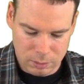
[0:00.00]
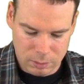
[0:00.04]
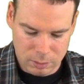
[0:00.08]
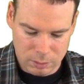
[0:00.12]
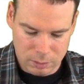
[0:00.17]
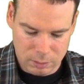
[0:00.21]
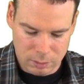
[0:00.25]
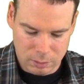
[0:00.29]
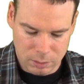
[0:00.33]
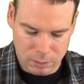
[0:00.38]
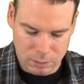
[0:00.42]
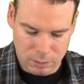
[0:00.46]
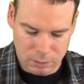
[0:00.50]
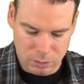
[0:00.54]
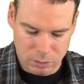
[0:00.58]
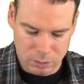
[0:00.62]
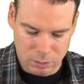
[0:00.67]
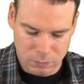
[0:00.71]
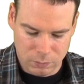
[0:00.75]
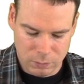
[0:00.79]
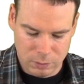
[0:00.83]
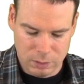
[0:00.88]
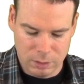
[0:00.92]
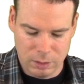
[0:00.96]
it's got a
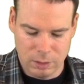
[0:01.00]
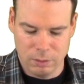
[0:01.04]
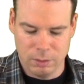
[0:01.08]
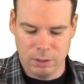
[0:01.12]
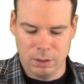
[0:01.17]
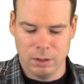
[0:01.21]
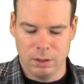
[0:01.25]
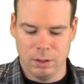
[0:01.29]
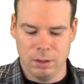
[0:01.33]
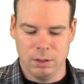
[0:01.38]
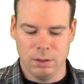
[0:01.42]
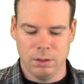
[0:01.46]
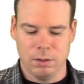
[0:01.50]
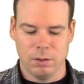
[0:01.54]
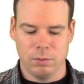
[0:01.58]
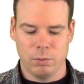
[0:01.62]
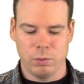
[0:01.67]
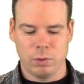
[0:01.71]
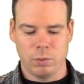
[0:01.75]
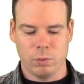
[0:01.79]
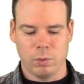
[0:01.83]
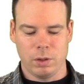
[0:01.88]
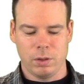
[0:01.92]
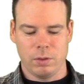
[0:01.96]
surface area here, and
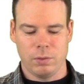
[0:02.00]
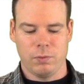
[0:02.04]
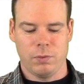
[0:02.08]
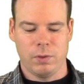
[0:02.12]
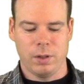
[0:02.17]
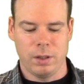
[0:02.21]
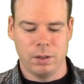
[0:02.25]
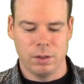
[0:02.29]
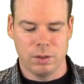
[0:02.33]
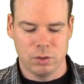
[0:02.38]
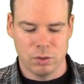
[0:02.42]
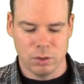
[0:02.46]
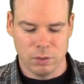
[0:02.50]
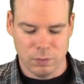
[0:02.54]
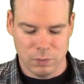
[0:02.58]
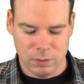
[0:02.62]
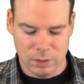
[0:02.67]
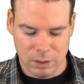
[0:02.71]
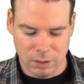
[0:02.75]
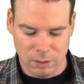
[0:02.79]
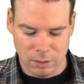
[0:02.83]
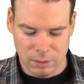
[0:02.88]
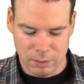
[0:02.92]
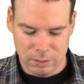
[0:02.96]
we want to find the
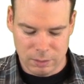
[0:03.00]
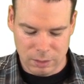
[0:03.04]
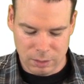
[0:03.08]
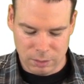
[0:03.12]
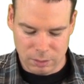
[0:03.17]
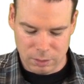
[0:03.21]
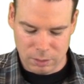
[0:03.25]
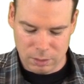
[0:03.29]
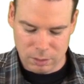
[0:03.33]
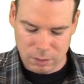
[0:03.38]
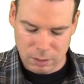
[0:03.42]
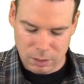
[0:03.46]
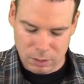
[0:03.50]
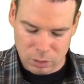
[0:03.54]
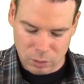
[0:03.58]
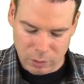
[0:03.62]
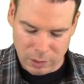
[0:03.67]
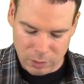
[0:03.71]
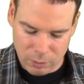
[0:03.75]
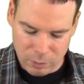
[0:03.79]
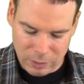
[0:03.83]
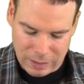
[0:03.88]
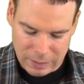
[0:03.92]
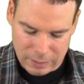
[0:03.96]
surface area of the cylinder. So
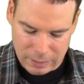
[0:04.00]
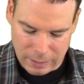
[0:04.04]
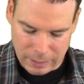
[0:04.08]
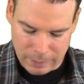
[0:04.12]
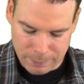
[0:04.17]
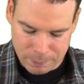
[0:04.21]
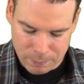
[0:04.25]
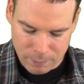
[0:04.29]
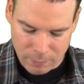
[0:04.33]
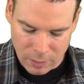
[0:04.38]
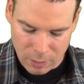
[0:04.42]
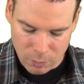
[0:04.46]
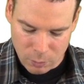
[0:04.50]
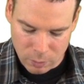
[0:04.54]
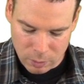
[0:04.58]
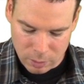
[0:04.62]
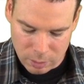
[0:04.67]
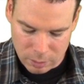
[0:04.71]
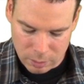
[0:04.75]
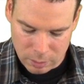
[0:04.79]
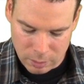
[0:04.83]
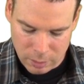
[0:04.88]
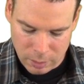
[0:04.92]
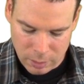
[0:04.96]
how do we get that?
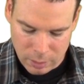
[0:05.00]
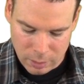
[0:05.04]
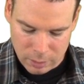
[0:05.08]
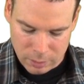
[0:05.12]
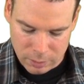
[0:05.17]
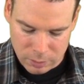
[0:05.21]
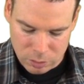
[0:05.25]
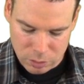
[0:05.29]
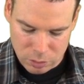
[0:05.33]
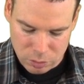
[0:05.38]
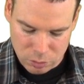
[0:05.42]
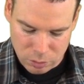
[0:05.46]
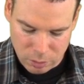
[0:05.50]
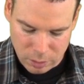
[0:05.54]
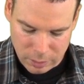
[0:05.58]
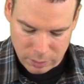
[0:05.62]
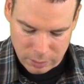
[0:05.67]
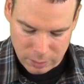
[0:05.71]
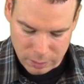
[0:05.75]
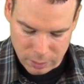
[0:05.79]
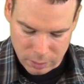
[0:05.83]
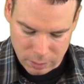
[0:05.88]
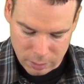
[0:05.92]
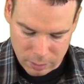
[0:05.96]
Well, let's just draw it
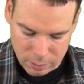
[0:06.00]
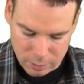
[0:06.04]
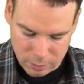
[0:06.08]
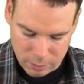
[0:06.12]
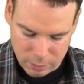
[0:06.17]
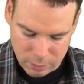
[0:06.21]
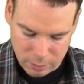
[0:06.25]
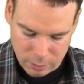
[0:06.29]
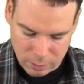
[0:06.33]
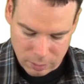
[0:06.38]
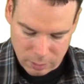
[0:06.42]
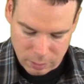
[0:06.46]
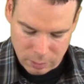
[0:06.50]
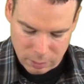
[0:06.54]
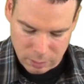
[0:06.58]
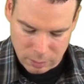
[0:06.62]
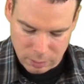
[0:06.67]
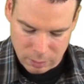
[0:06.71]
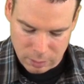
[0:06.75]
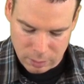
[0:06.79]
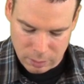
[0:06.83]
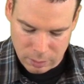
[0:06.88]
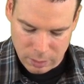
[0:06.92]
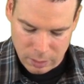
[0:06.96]
again here.
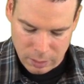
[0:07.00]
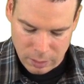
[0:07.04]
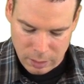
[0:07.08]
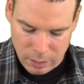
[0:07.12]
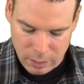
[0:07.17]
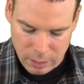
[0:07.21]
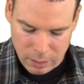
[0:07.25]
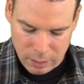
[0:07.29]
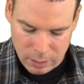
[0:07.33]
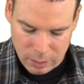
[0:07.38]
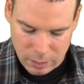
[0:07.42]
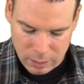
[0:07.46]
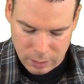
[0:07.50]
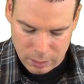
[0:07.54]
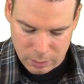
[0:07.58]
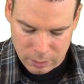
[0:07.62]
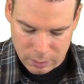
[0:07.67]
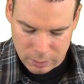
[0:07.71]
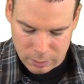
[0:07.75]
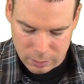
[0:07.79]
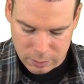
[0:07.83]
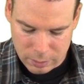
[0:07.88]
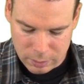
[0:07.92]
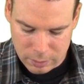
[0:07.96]
And
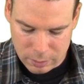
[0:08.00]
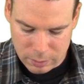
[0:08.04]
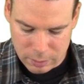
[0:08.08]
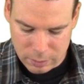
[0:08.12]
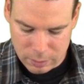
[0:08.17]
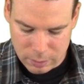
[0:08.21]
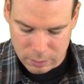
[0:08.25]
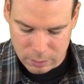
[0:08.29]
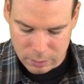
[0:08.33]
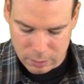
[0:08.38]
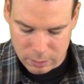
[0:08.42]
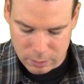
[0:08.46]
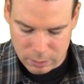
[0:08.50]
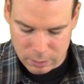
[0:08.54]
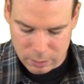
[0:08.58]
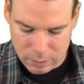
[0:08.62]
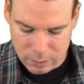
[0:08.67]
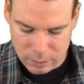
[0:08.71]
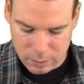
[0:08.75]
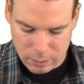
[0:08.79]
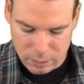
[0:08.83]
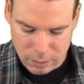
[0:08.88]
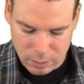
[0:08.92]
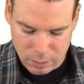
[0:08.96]

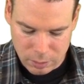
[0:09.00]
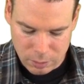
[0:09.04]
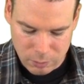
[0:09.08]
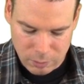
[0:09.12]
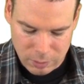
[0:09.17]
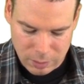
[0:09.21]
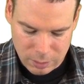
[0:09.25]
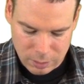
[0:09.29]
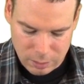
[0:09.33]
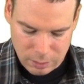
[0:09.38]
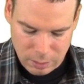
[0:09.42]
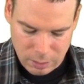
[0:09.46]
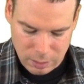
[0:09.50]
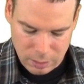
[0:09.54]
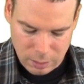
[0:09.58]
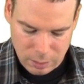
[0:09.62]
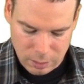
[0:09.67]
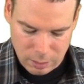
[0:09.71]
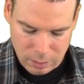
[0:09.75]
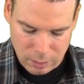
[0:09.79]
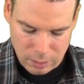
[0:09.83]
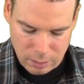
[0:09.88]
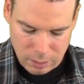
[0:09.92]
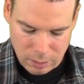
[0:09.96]
how do we get the
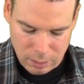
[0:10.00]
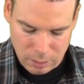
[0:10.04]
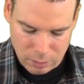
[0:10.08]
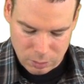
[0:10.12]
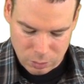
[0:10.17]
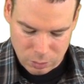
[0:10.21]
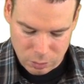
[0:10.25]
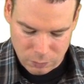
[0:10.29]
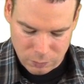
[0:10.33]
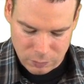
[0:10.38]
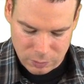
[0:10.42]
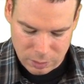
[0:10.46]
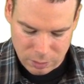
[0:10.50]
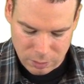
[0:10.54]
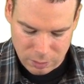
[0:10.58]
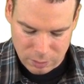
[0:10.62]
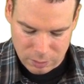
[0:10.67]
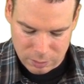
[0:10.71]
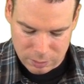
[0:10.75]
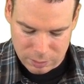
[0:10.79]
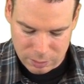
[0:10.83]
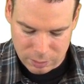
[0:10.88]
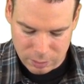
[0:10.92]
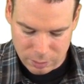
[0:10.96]
surface area of
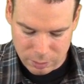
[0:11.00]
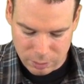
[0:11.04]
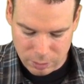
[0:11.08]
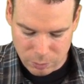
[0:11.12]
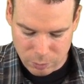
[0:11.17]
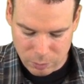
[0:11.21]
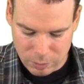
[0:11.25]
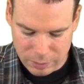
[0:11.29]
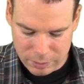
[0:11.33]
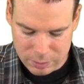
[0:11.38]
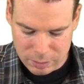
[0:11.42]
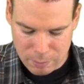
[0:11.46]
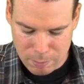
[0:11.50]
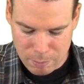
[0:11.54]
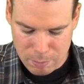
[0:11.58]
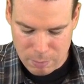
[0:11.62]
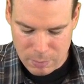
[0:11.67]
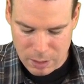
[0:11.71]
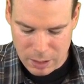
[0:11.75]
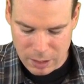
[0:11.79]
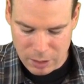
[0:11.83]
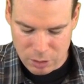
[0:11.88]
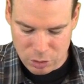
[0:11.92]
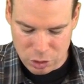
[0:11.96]
the cylinder? Well, let's
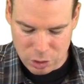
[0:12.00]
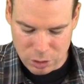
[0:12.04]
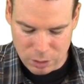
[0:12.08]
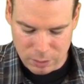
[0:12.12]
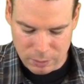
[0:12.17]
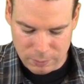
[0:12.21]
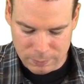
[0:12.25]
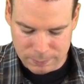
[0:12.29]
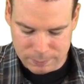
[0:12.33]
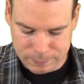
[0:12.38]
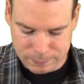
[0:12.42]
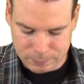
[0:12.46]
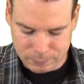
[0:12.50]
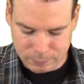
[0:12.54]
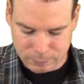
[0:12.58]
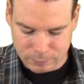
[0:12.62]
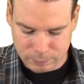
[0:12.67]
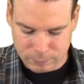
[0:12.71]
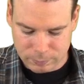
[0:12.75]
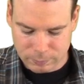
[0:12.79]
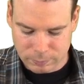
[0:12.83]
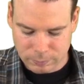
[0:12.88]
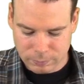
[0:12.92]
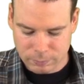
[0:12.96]
imagine
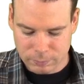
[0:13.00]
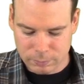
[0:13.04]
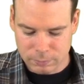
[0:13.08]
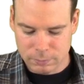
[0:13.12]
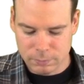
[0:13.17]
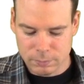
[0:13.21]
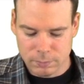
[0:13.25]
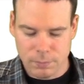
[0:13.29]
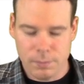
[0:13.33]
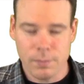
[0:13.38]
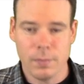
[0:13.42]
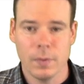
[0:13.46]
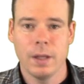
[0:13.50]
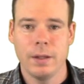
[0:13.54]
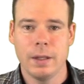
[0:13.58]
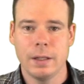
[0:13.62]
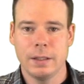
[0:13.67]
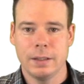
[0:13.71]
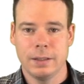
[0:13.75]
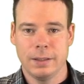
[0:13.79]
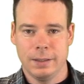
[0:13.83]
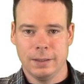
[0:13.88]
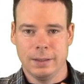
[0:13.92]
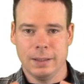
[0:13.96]
that
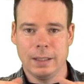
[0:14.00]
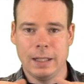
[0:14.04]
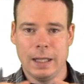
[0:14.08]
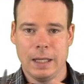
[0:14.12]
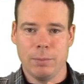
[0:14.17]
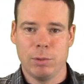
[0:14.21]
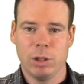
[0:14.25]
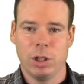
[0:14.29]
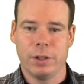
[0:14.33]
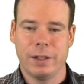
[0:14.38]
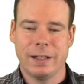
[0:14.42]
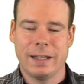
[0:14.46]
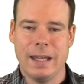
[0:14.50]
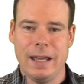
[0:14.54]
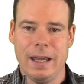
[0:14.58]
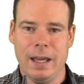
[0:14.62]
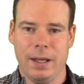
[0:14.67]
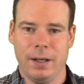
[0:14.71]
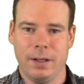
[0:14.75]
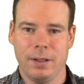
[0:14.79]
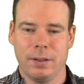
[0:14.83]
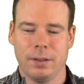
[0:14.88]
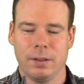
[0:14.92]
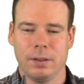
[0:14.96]
this is a label on a can.